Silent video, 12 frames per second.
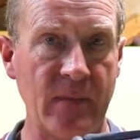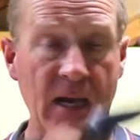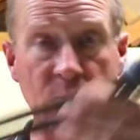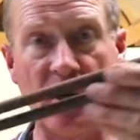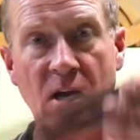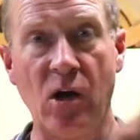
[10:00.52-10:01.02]

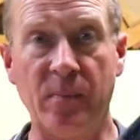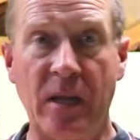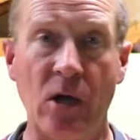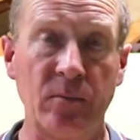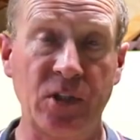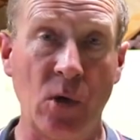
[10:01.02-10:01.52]
Anyway, I hope
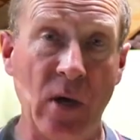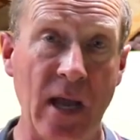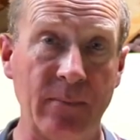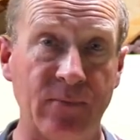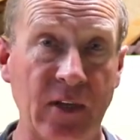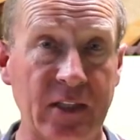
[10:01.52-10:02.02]
it helps you
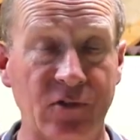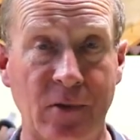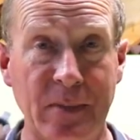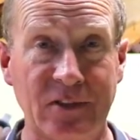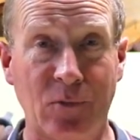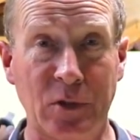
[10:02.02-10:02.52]
out. Thanks
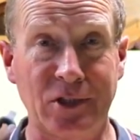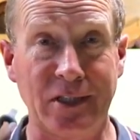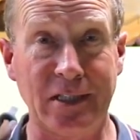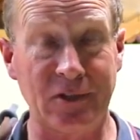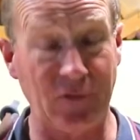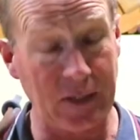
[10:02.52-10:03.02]
very much for
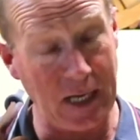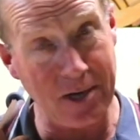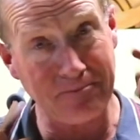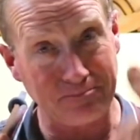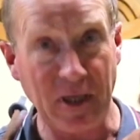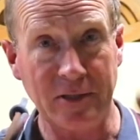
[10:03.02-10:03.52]
watching this
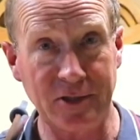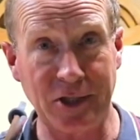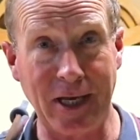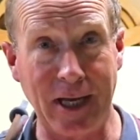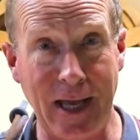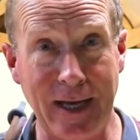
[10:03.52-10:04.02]
video.
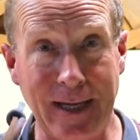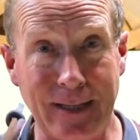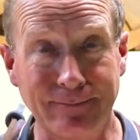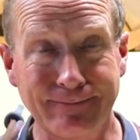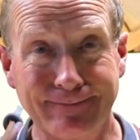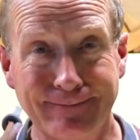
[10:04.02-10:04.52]
See you
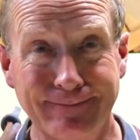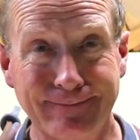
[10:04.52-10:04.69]
later.